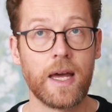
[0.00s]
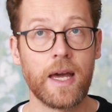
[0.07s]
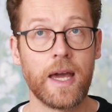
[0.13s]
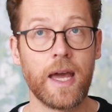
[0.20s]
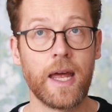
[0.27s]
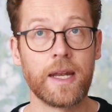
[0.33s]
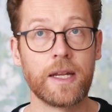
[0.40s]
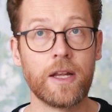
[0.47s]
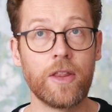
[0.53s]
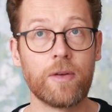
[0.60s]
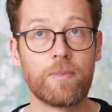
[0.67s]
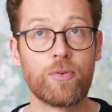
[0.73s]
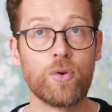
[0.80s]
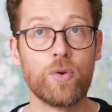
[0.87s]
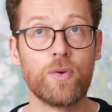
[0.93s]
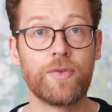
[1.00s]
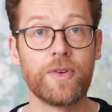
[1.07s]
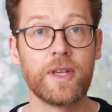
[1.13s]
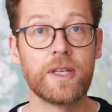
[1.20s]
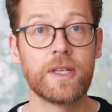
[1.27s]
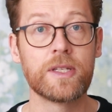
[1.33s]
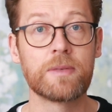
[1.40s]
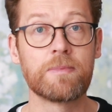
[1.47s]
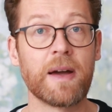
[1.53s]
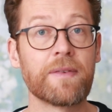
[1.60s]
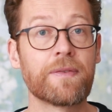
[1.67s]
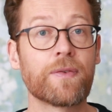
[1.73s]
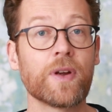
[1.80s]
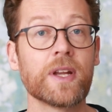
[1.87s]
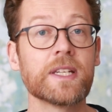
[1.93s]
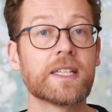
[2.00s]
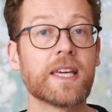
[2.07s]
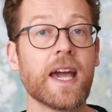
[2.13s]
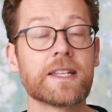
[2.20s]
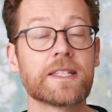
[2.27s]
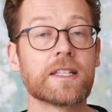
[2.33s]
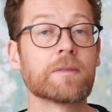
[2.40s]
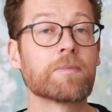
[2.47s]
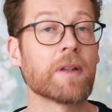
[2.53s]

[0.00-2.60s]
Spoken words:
And another proof is my friend canceled